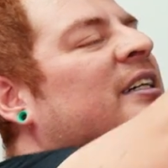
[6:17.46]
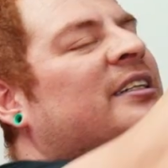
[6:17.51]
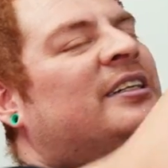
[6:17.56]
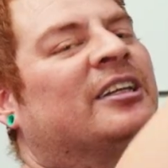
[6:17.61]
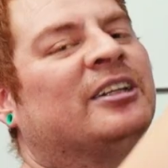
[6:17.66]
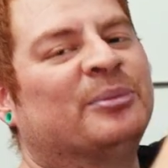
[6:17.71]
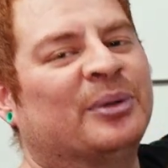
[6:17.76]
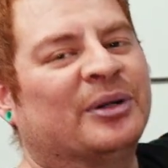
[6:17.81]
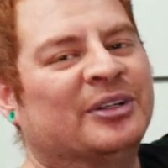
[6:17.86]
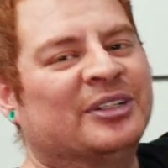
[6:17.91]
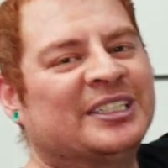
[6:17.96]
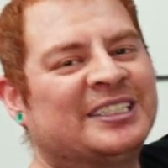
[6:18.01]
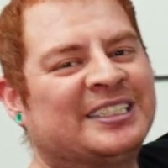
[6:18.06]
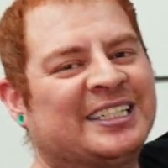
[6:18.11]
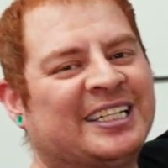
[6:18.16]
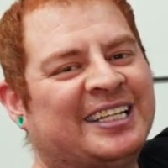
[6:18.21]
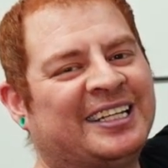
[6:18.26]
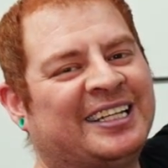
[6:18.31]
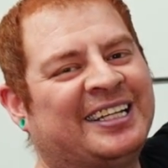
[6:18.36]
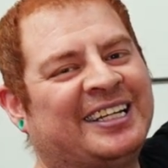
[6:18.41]
another bonus,
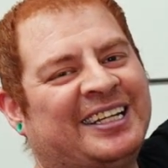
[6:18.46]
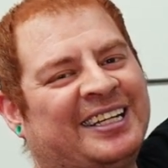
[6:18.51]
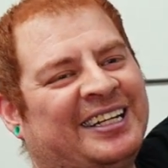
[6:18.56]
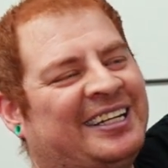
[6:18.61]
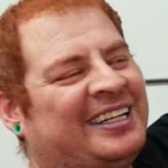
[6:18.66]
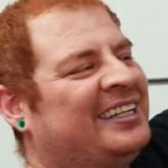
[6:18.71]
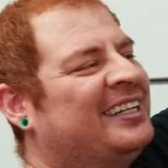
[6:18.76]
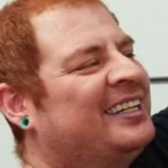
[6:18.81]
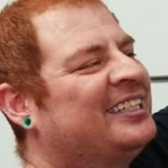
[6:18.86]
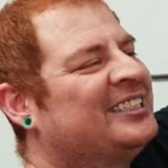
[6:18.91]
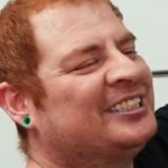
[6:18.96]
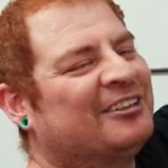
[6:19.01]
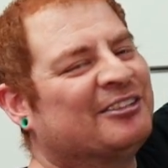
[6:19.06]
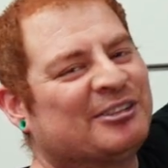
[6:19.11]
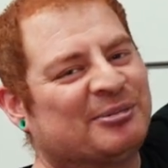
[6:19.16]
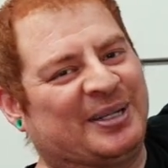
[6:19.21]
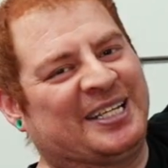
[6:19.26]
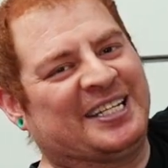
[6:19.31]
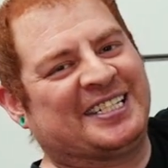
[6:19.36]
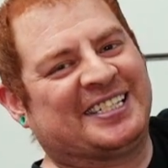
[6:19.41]
shelf
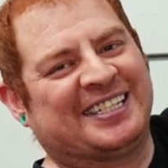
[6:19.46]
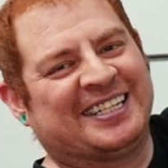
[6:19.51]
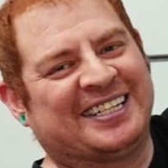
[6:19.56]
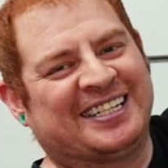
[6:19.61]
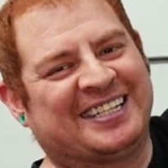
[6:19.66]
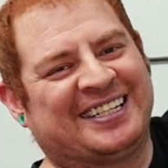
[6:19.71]
space.